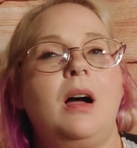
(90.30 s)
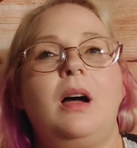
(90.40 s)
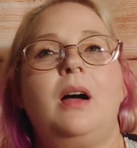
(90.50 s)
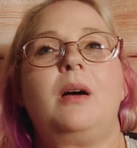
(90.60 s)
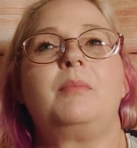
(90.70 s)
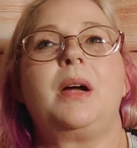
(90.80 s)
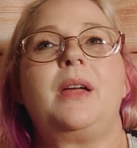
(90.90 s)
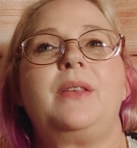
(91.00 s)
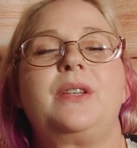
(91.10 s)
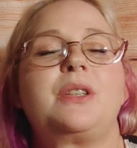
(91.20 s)

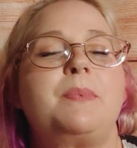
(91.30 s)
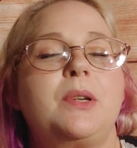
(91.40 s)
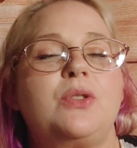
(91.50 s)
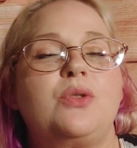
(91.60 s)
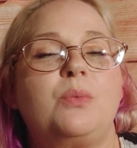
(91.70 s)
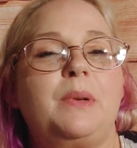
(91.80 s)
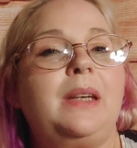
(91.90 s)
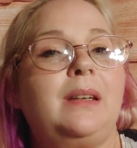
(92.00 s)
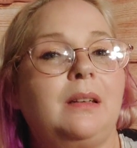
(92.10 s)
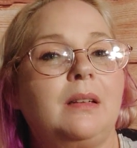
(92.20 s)
They're spiritual
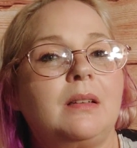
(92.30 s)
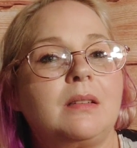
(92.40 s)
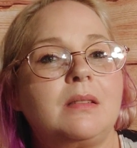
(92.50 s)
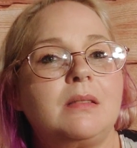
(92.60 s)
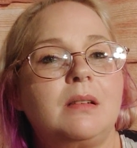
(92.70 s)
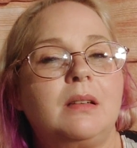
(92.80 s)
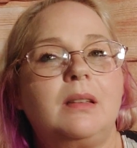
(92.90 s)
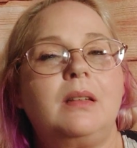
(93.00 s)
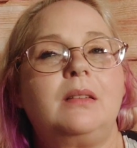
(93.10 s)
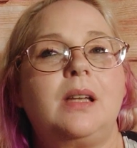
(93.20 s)
beings,
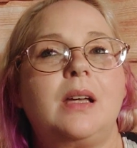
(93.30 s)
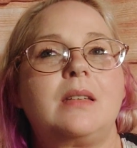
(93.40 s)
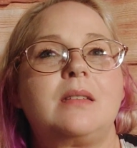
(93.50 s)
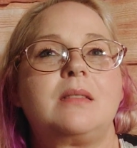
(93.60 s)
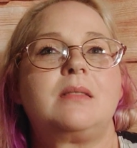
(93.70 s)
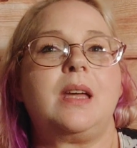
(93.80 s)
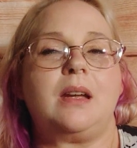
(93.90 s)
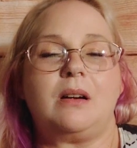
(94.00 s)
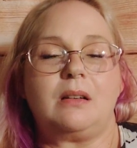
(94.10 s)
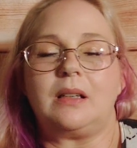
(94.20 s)
thus
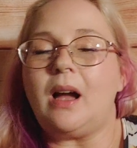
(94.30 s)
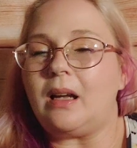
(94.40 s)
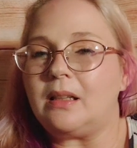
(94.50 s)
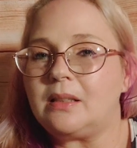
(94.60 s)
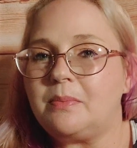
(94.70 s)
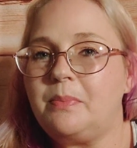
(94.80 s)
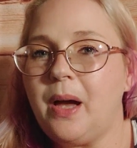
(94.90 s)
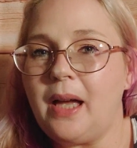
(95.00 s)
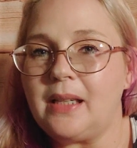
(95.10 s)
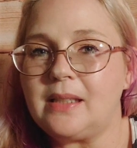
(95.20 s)
they are gods,
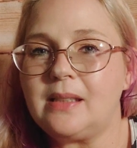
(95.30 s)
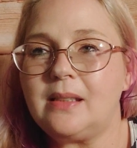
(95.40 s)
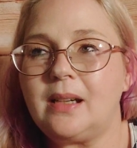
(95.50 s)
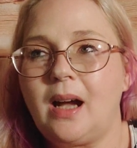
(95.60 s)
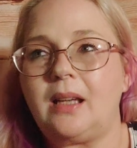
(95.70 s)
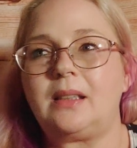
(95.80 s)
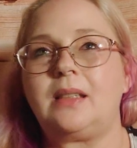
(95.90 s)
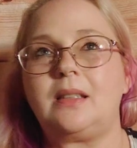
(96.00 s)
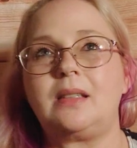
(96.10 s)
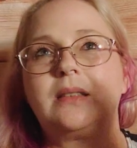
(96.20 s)
but God
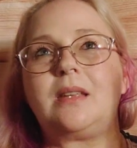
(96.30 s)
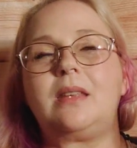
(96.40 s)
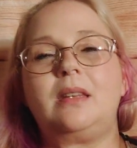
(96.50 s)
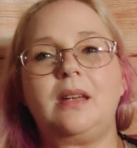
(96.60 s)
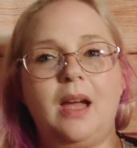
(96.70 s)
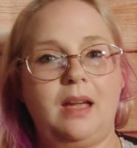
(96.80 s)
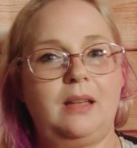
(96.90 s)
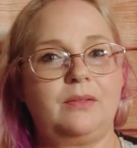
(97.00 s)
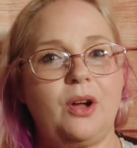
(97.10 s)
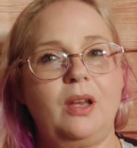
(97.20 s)
is the head
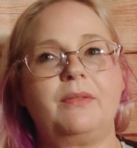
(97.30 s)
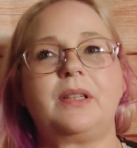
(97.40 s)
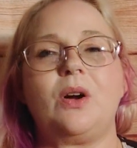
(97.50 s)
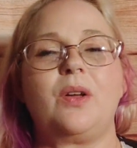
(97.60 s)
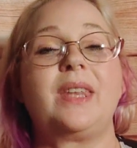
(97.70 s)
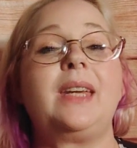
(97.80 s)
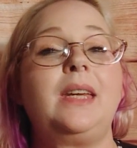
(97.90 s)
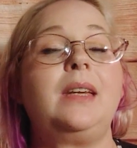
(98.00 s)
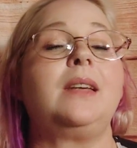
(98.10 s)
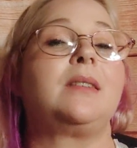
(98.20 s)
of all of it, or the
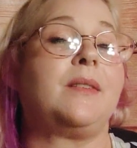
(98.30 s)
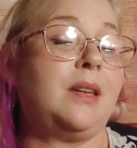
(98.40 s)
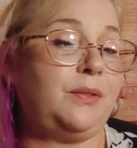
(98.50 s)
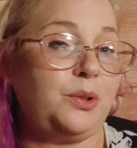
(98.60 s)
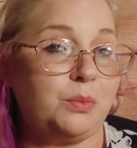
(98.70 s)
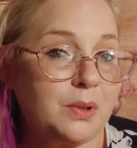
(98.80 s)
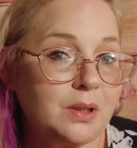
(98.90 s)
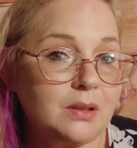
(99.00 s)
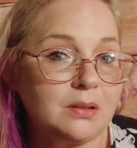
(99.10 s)
king, if you will.